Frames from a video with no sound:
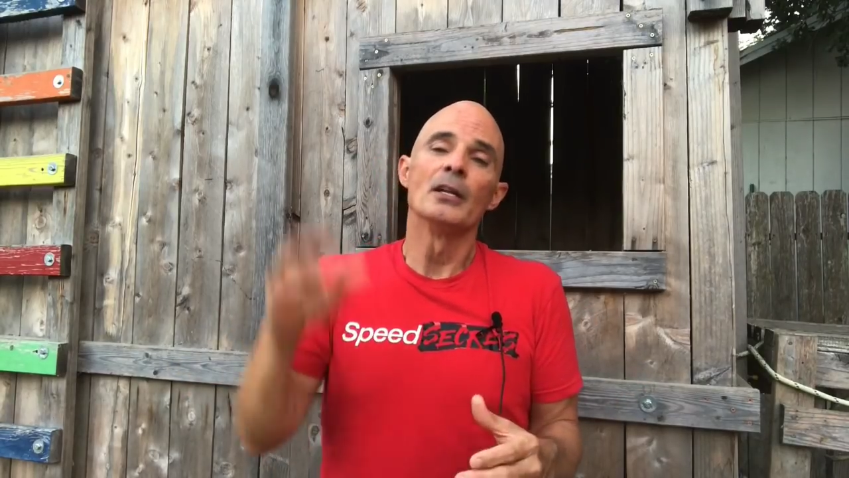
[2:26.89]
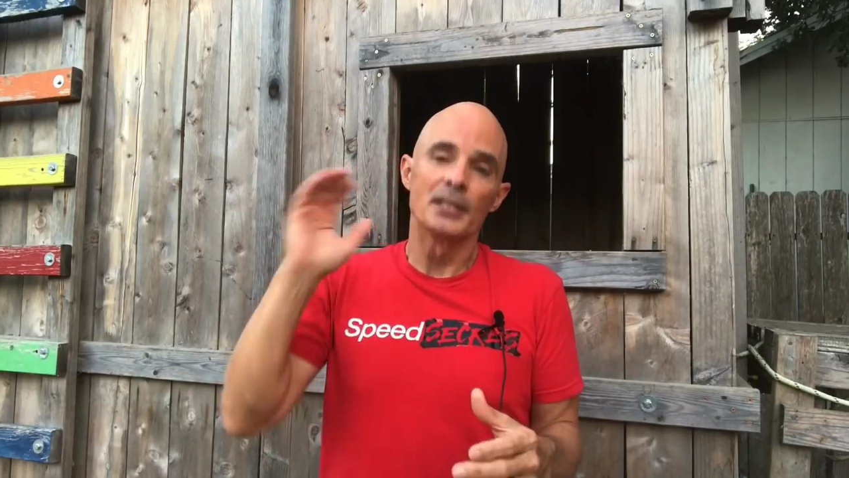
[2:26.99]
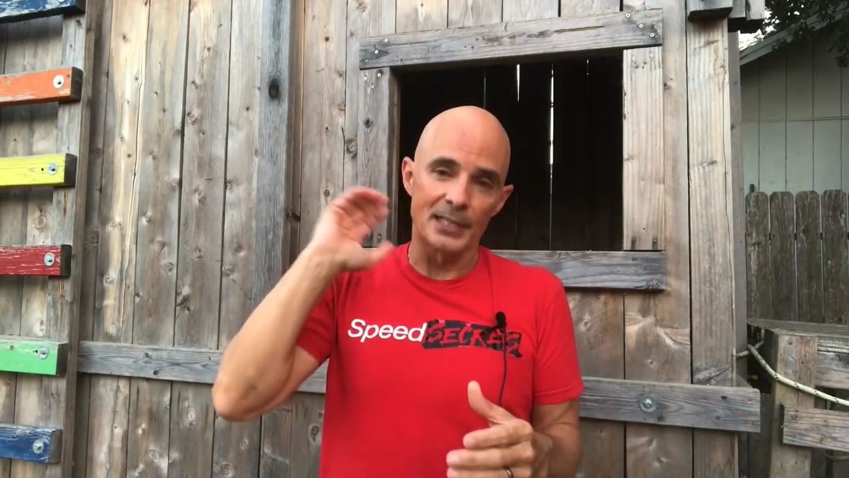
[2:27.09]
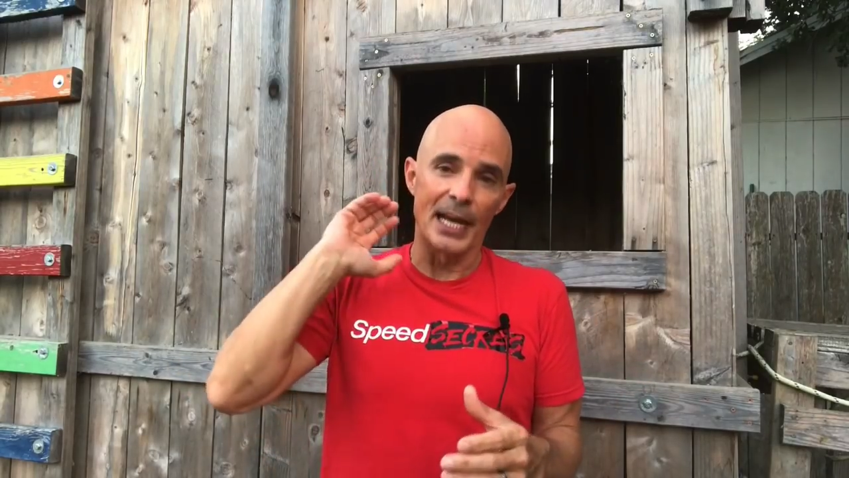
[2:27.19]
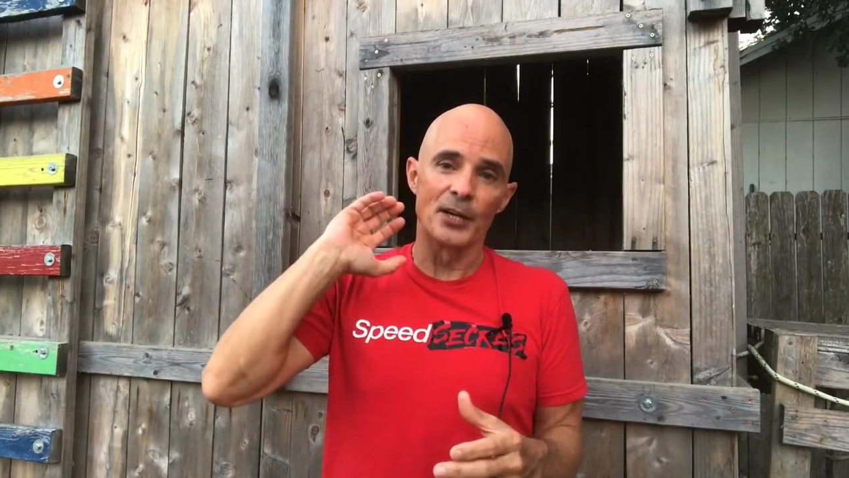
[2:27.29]

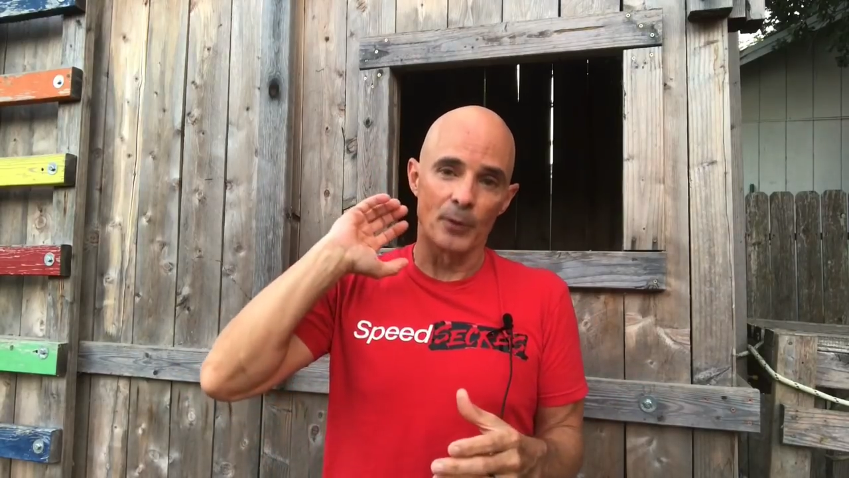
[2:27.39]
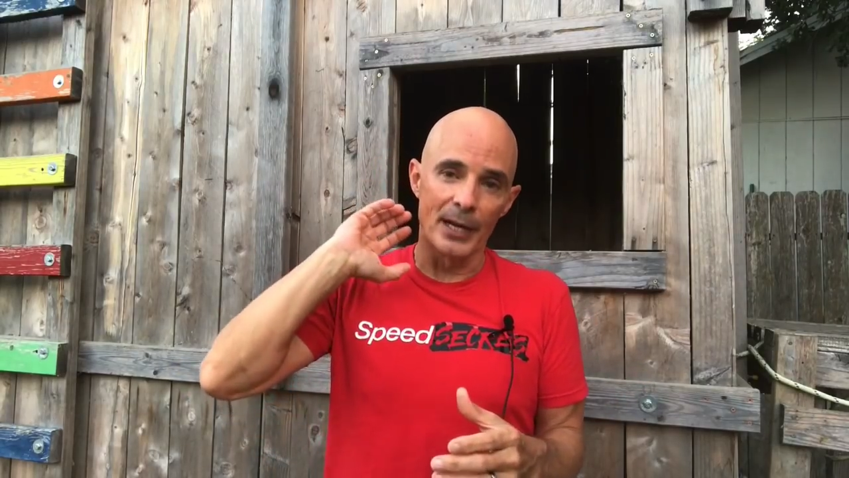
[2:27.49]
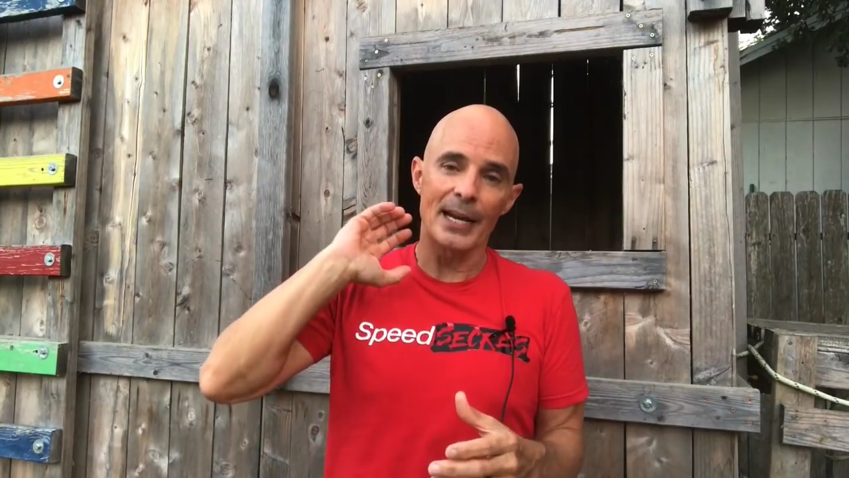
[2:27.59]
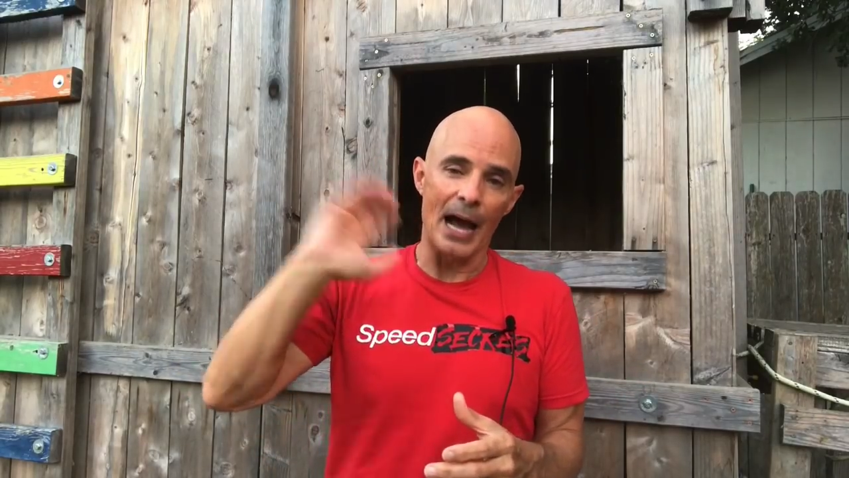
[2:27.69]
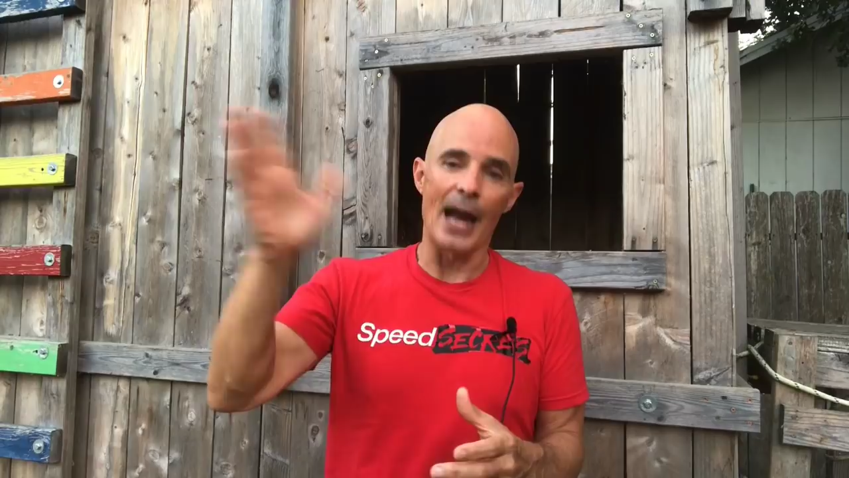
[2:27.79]
designed to run
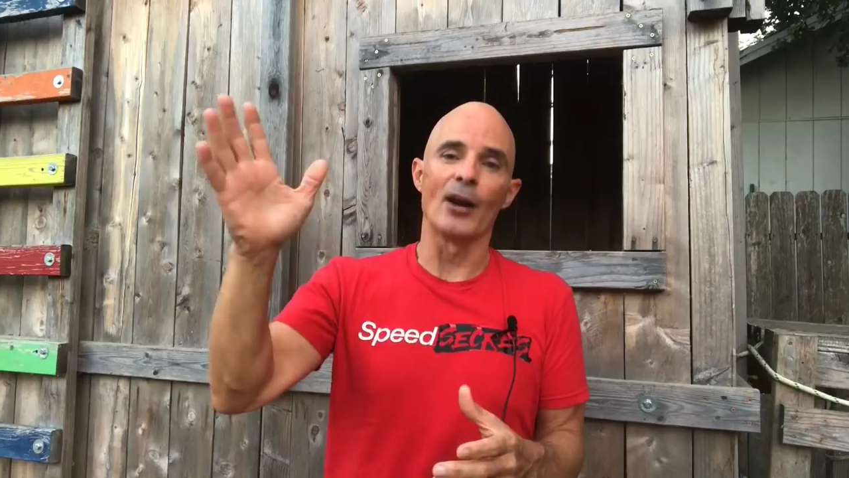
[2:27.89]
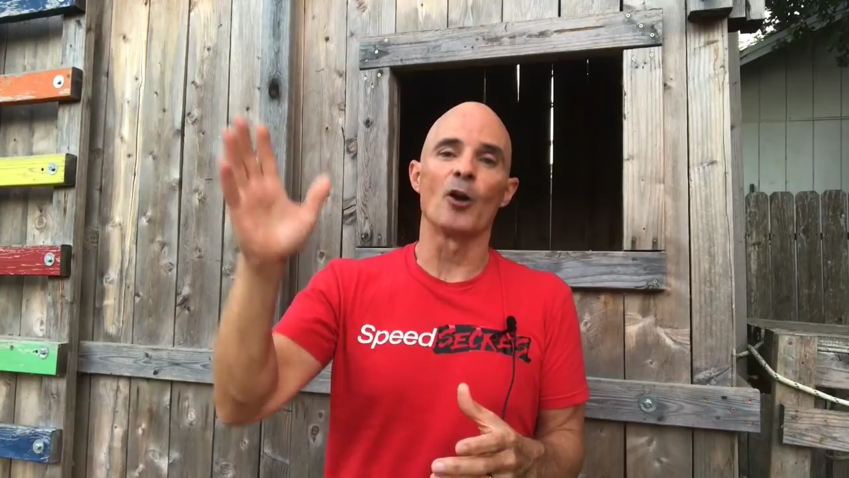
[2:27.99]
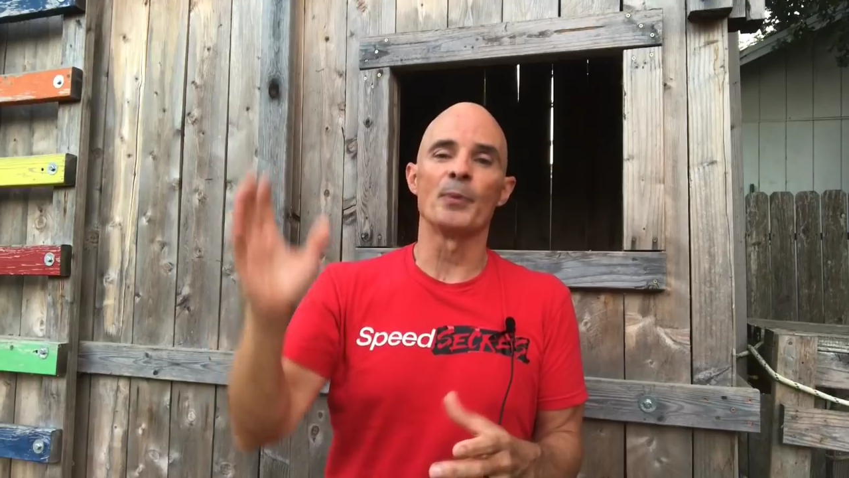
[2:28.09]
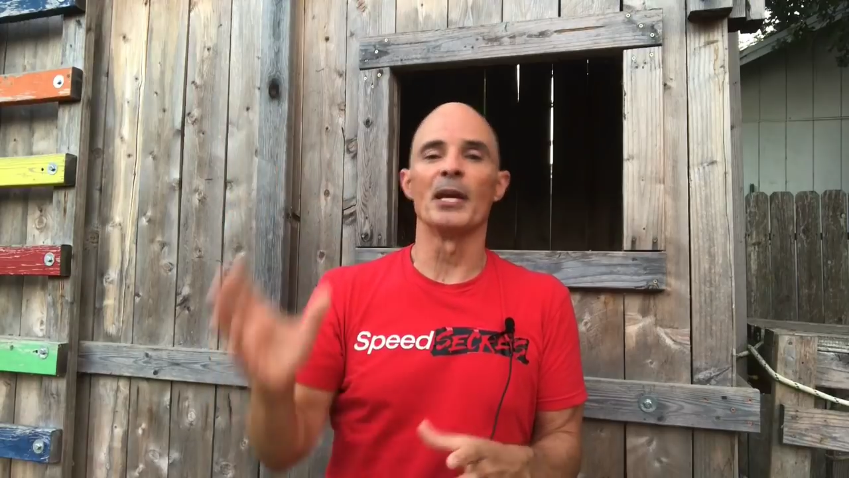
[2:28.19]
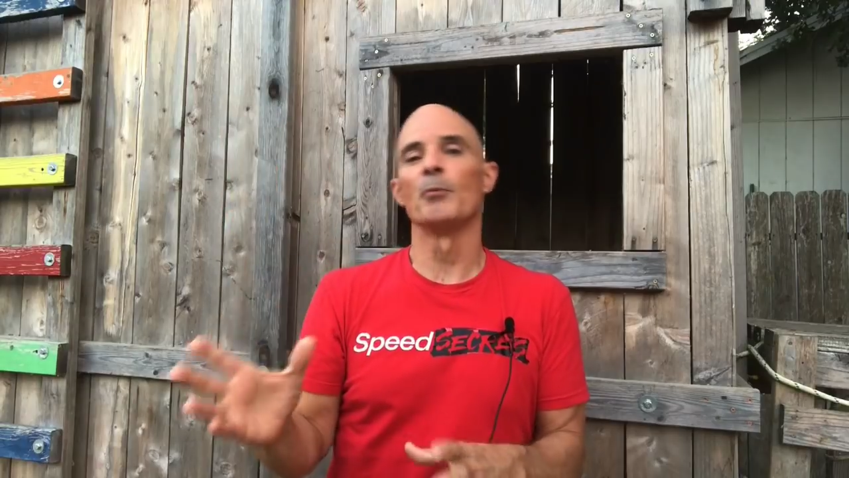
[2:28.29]
at high RPM.